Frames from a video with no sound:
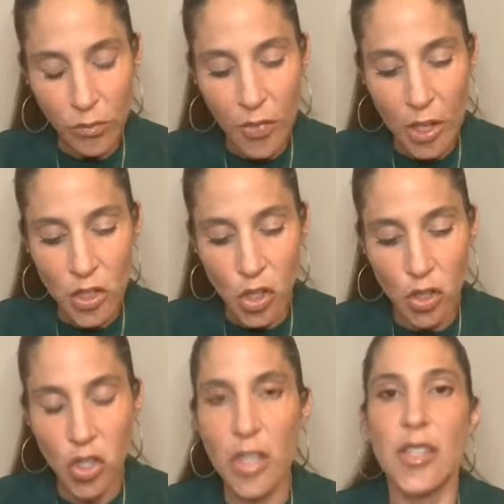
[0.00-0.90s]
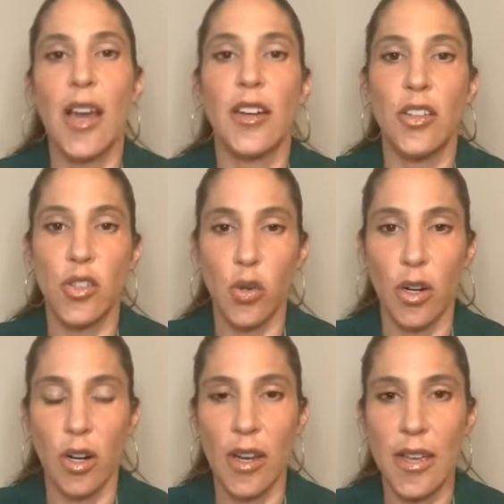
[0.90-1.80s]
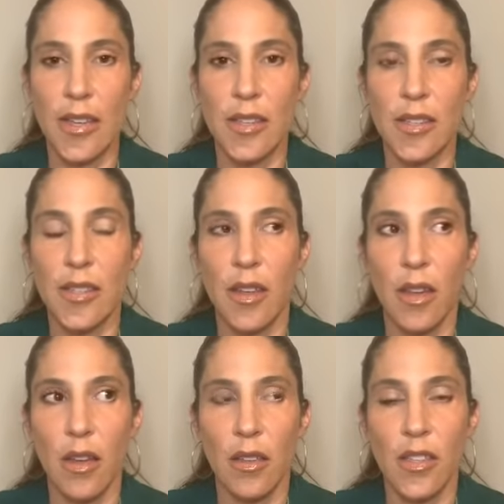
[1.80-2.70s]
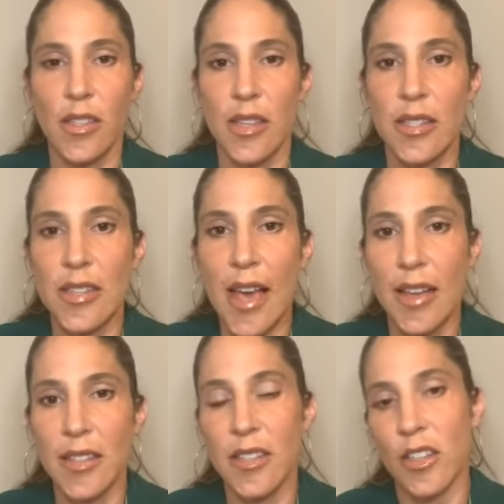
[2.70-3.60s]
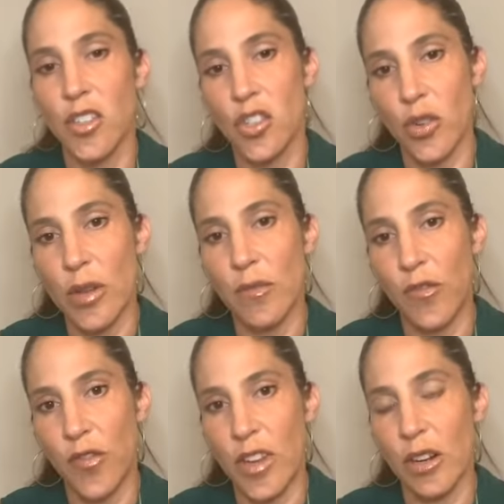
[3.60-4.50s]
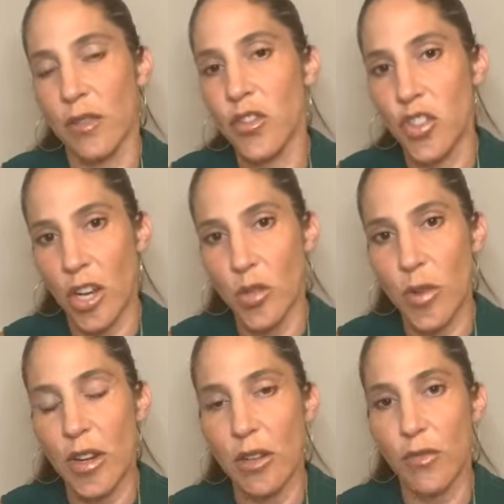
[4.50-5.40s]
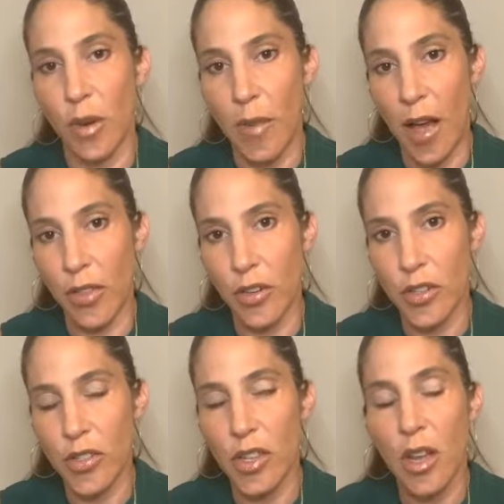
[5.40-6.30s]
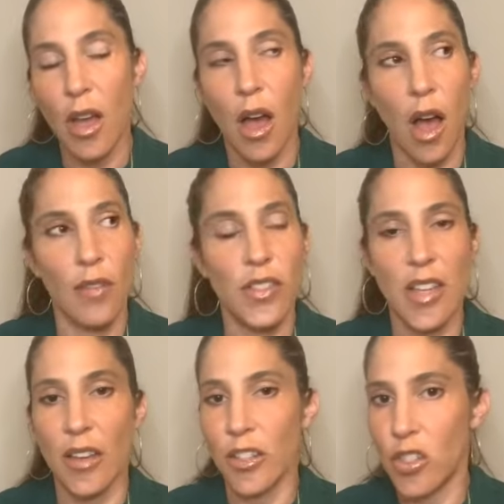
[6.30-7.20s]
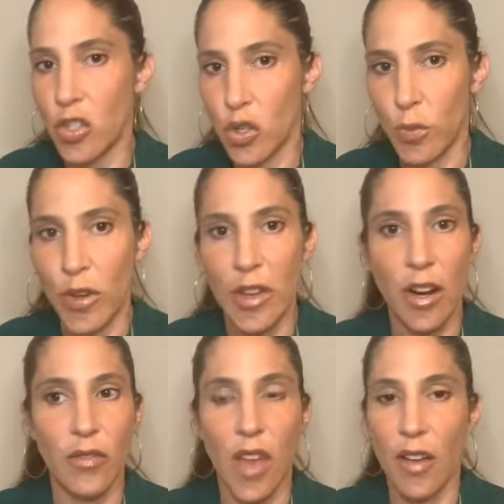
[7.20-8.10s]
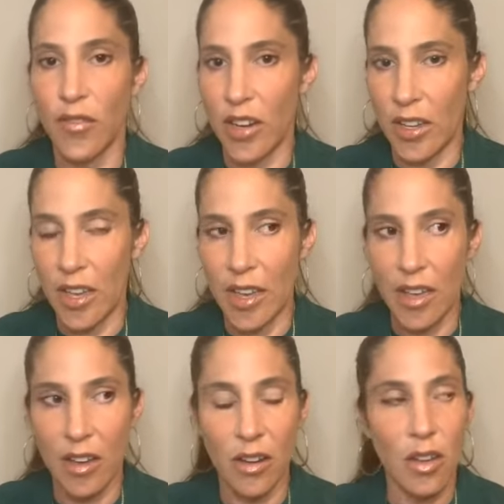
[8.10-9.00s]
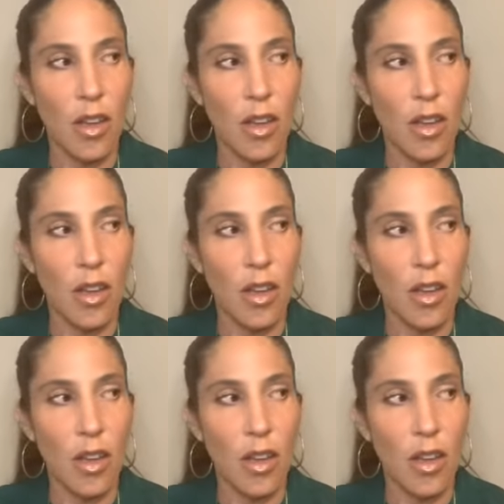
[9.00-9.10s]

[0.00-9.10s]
Social anxiety disorder is this intense, extreme fear of judgment from others, of sounding stupid, of not fitting in,